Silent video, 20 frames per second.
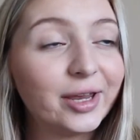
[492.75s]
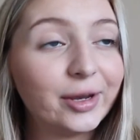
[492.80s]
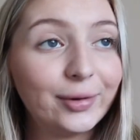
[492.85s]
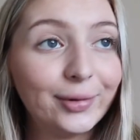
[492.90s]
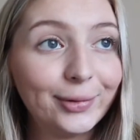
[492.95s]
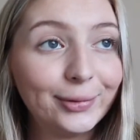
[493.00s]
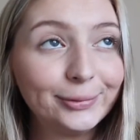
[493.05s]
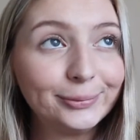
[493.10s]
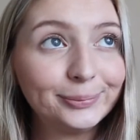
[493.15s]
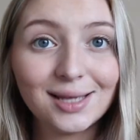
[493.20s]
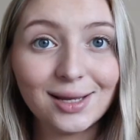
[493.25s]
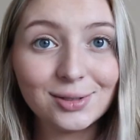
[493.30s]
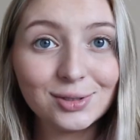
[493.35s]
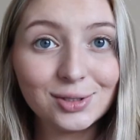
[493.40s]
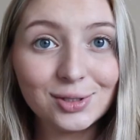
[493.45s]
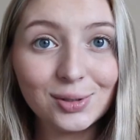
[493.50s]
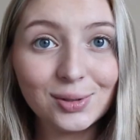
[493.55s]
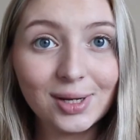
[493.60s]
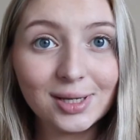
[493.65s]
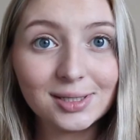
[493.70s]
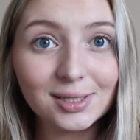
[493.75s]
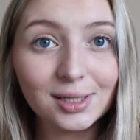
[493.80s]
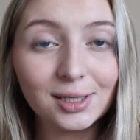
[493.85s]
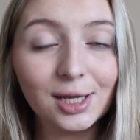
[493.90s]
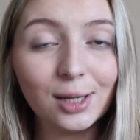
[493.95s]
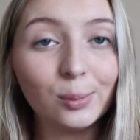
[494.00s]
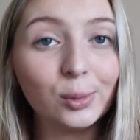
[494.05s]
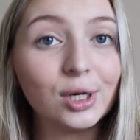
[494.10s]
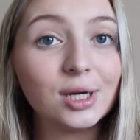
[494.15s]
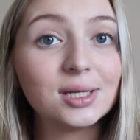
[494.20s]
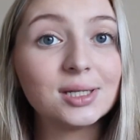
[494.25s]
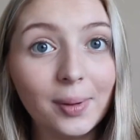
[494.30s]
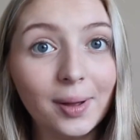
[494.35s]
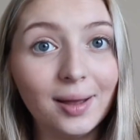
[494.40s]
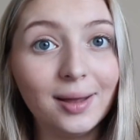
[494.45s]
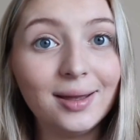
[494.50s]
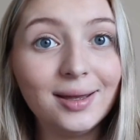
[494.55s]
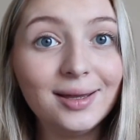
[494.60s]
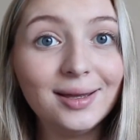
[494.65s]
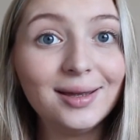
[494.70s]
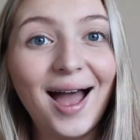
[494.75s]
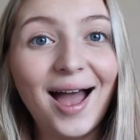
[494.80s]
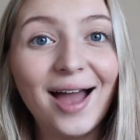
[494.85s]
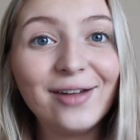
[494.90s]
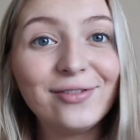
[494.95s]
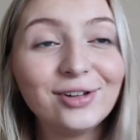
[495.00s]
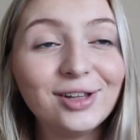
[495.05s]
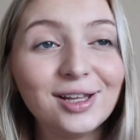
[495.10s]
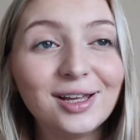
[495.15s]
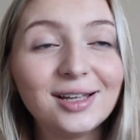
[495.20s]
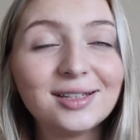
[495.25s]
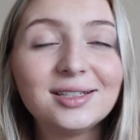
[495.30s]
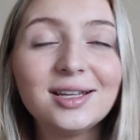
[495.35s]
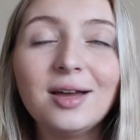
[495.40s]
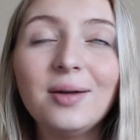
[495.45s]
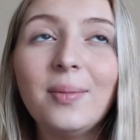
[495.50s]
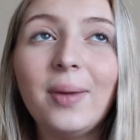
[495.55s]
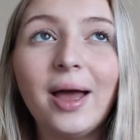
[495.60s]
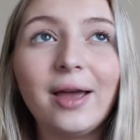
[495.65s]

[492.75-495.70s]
I know it sounds so nice and glamorous, but I really like them.